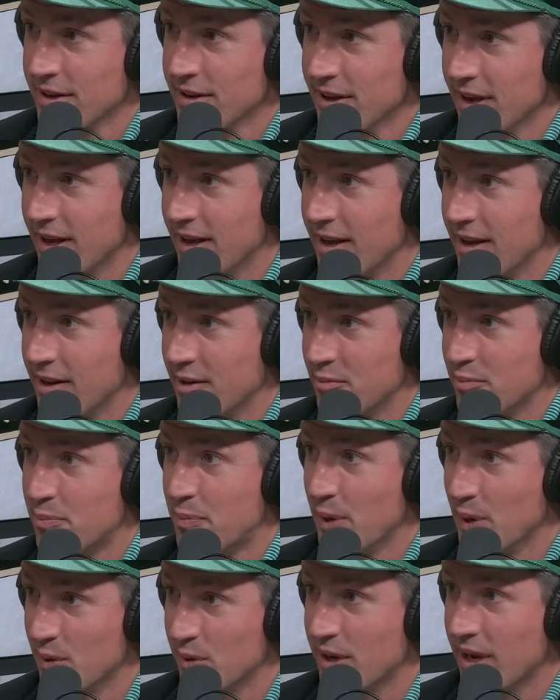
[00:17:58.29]
And
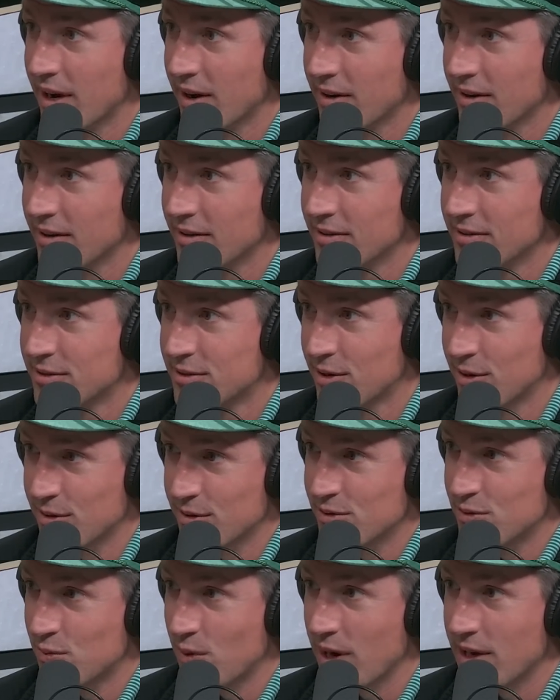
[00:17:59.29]
Bill Guerin
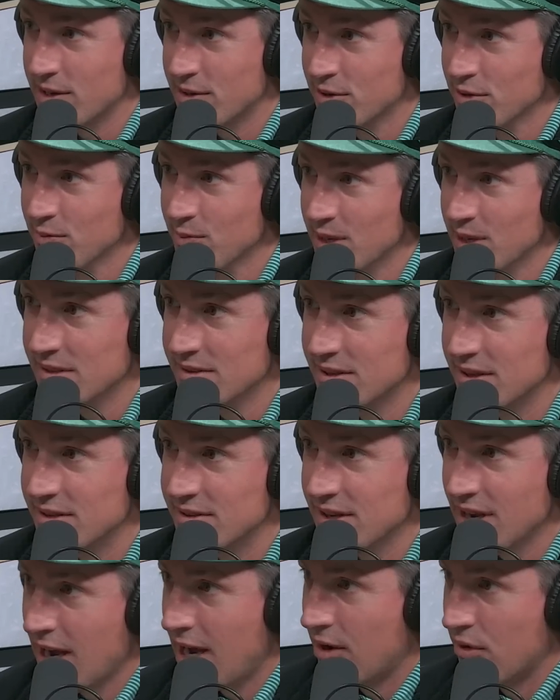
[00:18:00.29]
turns right to
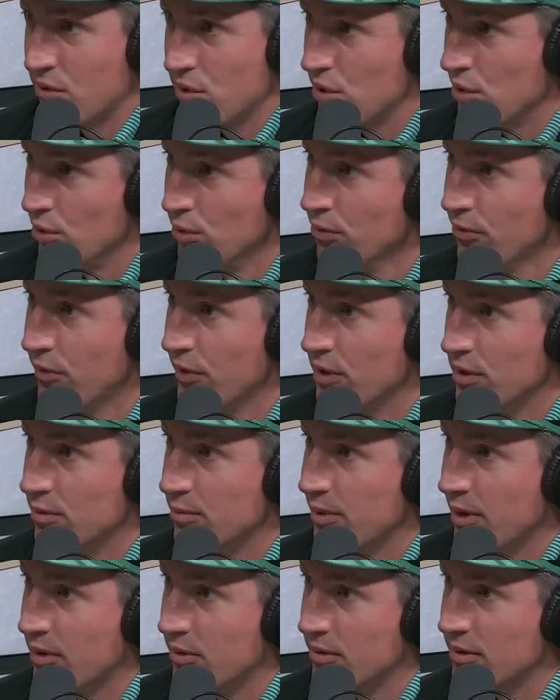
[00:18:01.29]
says, how do you feel
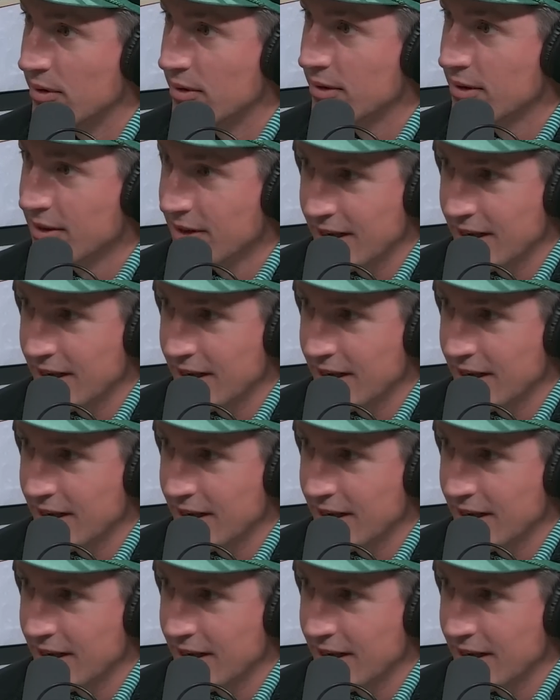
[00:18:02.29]
about it?